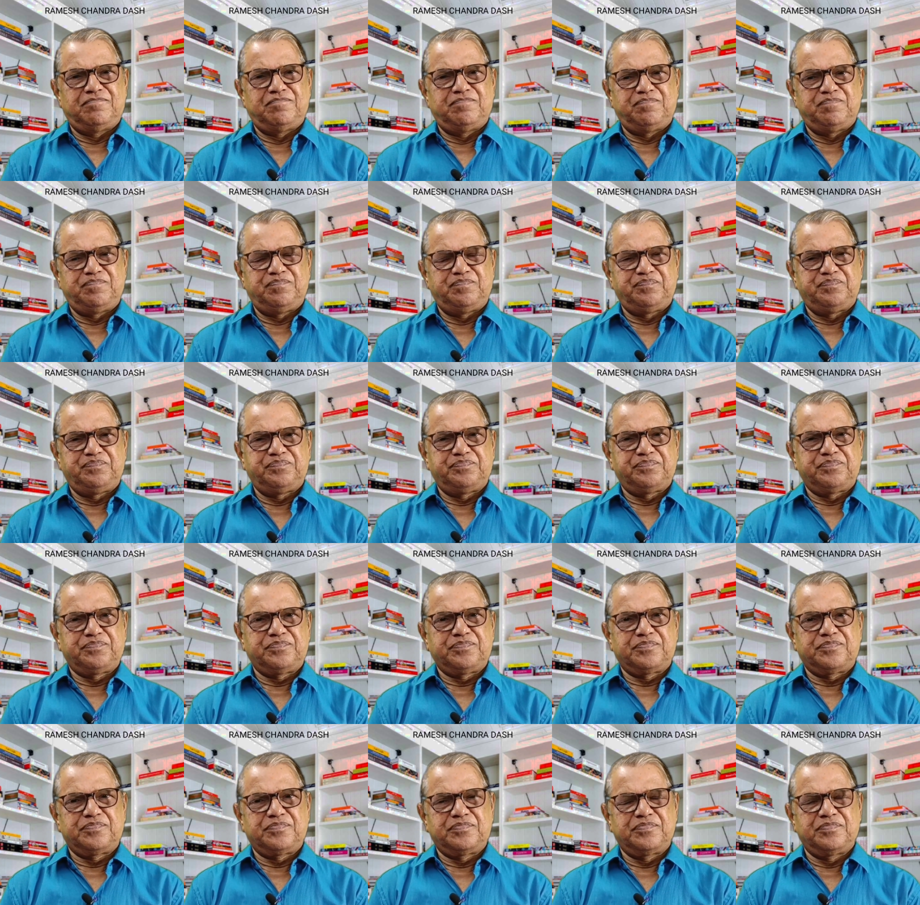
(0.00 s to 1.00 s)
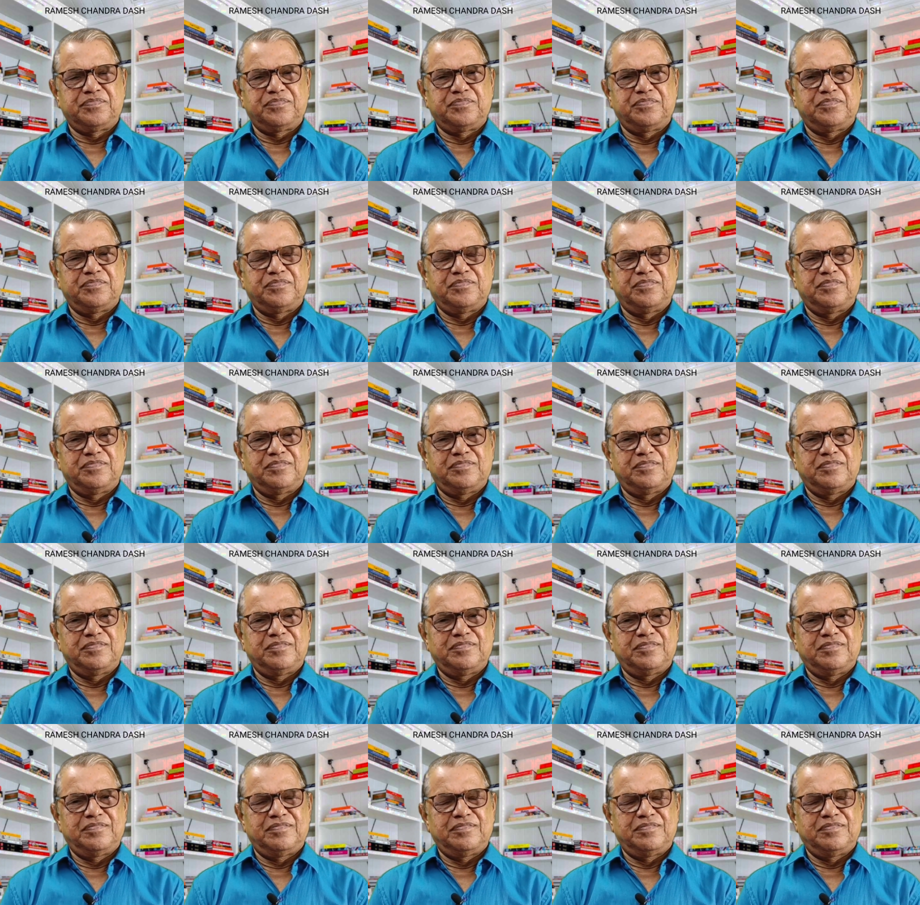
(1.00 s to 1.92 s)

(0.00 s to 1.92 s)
Nothing is said.